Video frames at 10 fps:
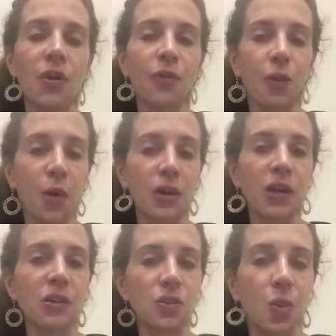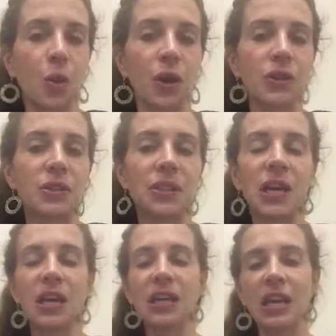for working towards
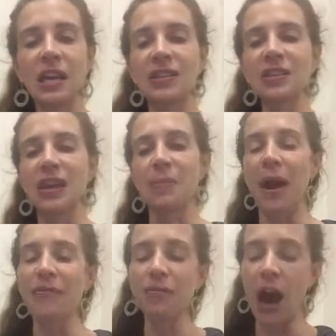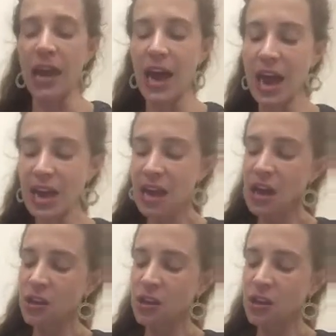getting this done by Friday.